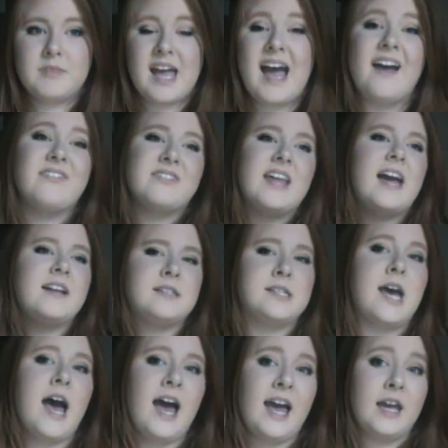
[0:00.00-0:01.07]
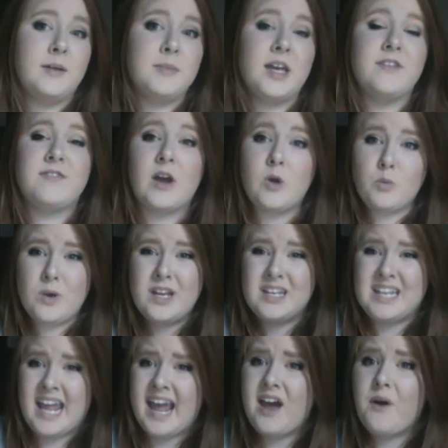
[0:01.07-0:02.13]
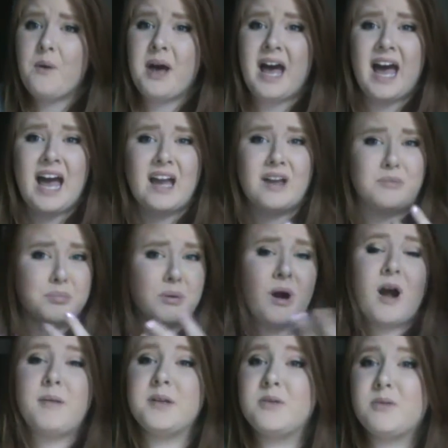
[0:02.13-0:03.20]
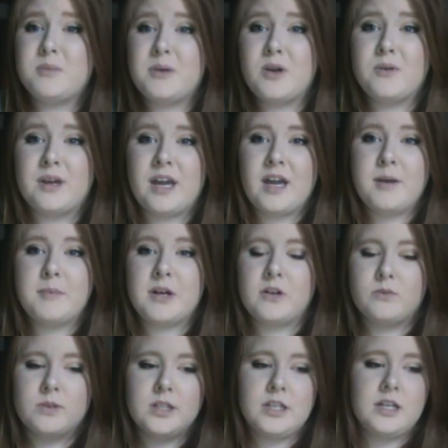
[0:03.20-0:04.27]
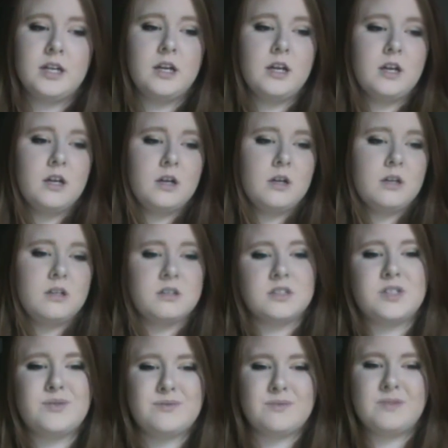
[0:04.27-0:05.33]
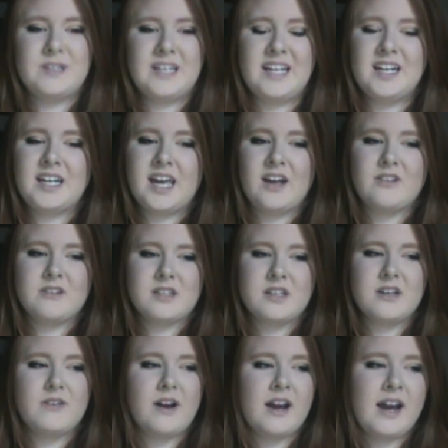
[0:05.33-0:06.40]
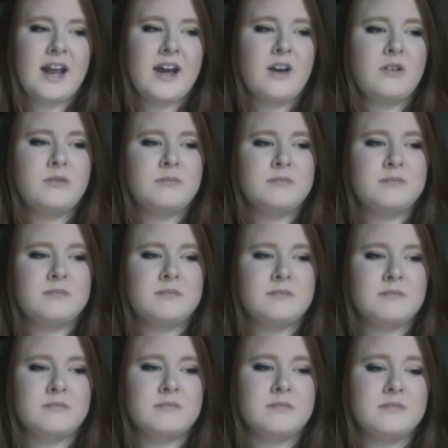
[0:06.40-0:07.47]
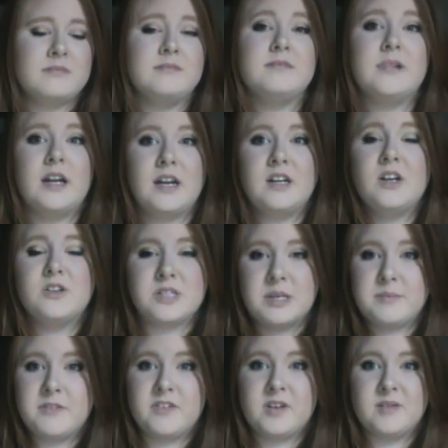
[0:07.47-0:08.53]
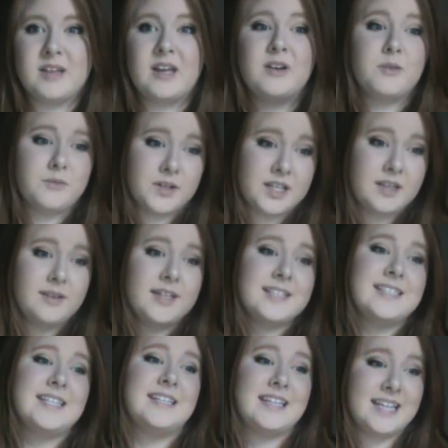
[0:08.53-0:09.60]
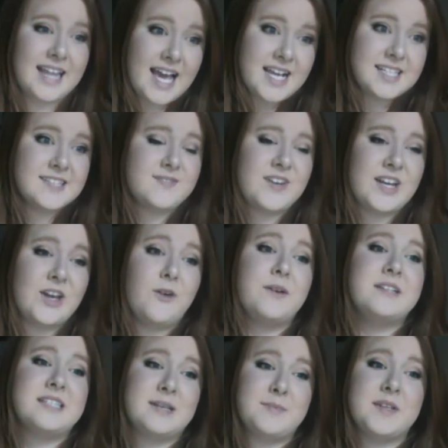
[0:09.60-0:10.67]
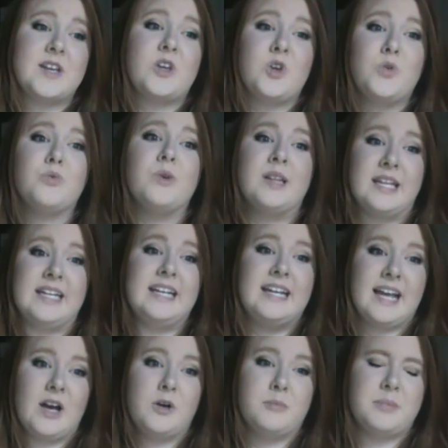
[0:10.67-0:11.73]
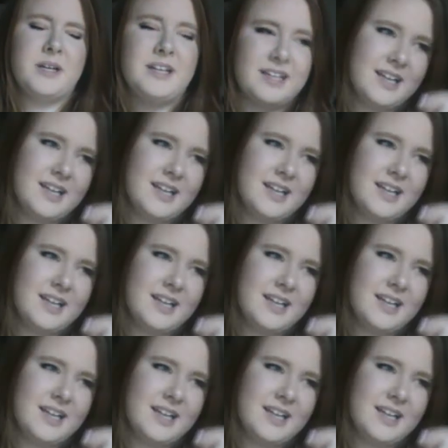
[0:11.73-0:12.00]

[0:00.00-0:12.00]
At that time. If I went now, I probably would be okay, but I really don't need counseling right now. And I know some of you are like, "Really?" Because in the last video, it seemed like you really need help.